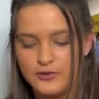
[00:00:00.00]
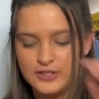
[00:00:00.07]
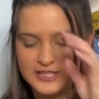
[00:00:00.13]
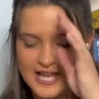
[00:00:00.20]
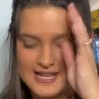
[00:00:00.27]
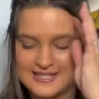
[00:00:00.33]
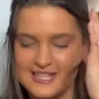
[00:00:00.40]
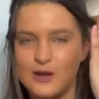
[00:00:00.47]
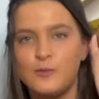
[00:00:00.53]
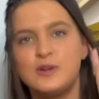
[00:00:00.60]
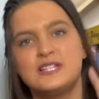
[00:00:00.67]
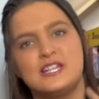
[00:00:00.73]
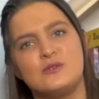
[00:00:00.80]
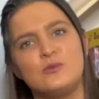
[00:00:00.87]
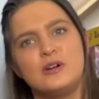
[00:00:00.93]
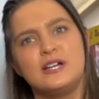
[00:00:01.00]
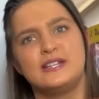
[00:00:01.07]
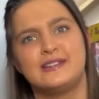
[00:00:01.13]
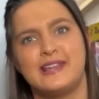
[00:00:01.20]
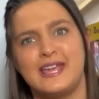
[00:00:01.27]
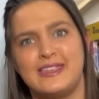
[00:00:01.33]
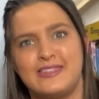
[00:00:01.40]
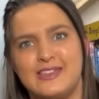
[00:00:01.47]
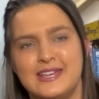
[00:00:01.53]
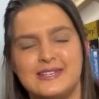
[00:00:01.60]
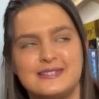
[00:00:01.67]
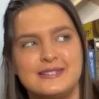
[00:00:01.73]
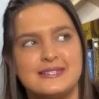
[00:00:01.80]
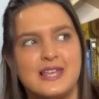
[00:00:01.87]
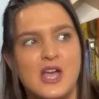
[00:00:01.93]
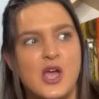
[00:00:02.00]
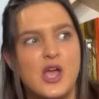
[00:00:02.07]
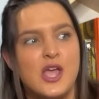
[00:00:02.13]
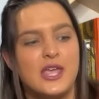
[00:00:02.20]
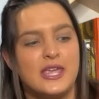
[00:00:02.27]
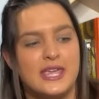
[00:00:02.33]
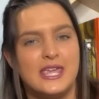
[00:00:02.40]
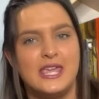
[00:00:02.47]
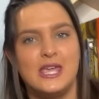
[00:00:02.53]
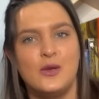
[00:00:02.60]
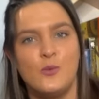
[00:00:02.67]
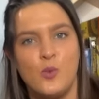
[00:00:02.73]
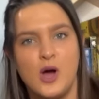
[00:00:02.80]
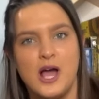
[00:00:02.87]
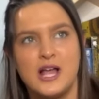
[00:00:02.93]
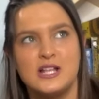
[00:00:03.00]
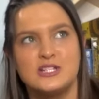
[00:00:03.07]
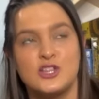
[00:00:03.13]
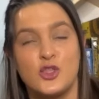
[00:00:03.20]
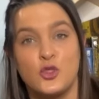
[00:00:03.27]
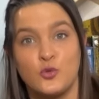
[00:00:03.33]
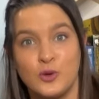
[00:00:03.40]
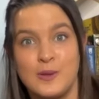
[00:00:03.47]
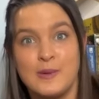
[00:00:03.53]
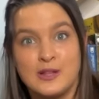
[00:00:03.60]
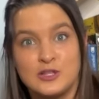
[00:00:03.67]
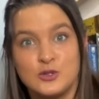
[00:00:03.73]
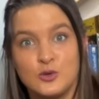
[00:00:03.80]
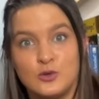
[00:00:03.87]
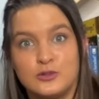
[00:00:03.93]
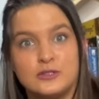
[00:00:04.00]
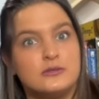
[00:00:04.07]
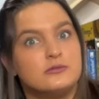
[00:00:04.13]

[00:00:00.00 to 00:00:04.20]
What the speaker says: The last time we did one like this, he was 3 months old.